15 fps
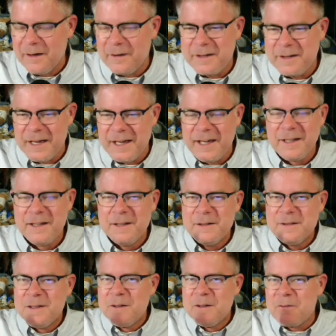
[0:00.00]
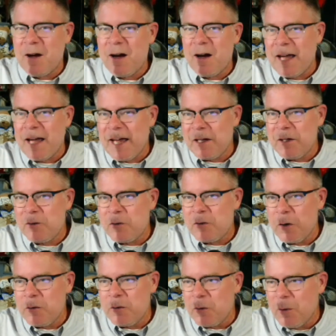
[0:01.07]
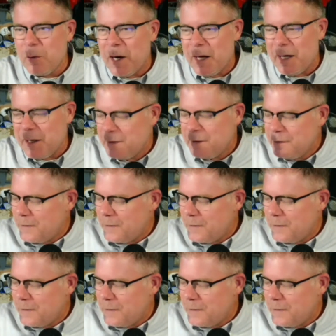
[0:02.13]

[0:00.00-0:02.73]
Okay. Sorry, I hadn't turned you on.